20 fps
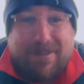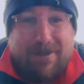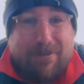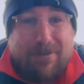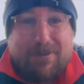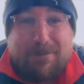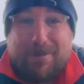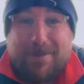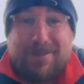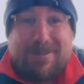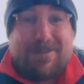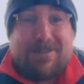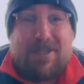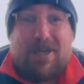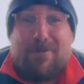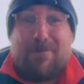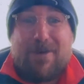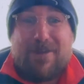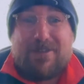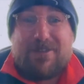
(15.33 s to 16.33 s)
there has been
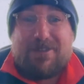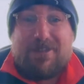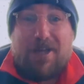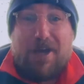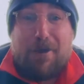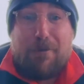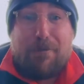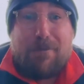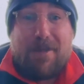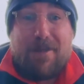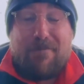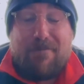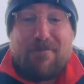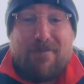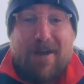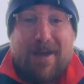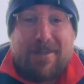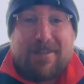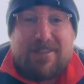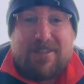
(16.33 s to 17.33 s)
so much snow that, in
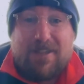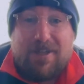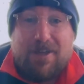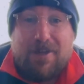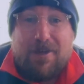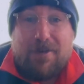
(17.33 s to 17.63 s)
fact,